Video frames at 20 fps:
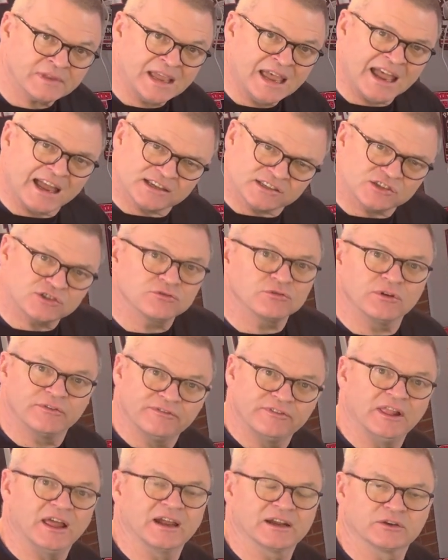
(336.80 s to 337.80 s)
has to
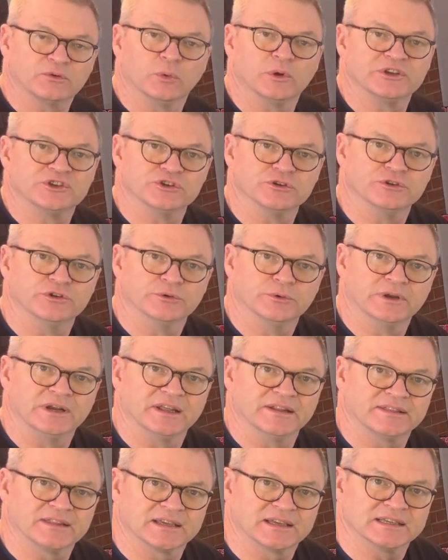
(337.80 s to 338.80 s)
reflect what you're doing
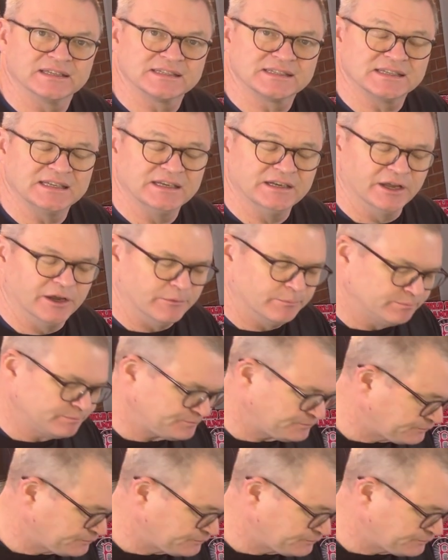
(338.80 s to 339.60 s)
at the casino.